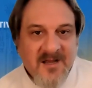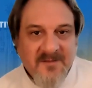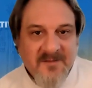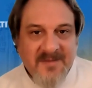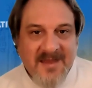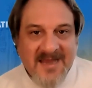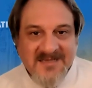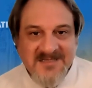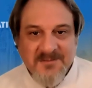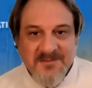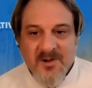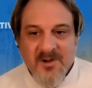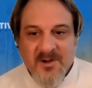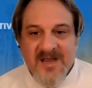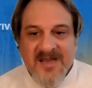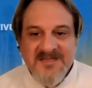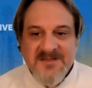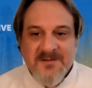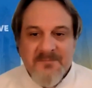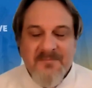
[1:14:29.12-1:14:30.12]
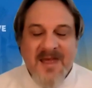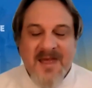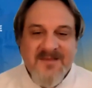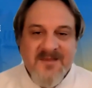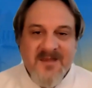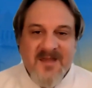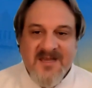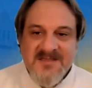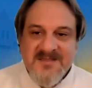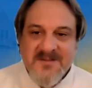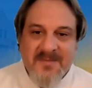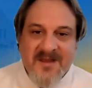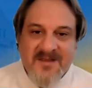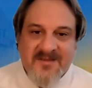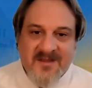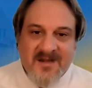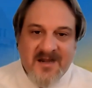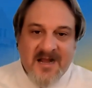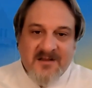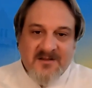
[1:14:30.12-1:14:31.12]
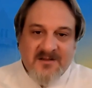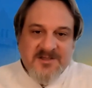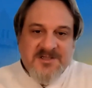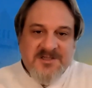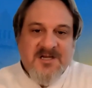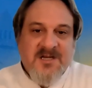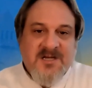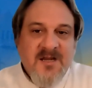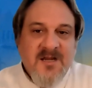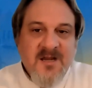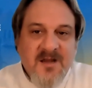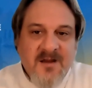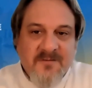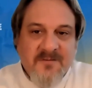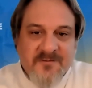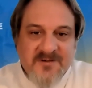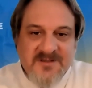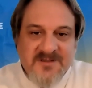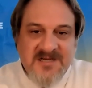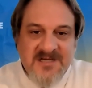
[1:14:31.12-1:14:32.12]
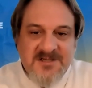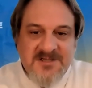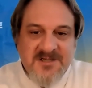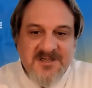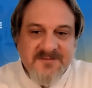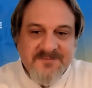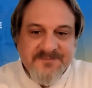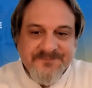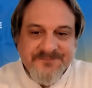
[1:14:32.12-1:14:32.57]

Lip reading: as a methodology for teaching.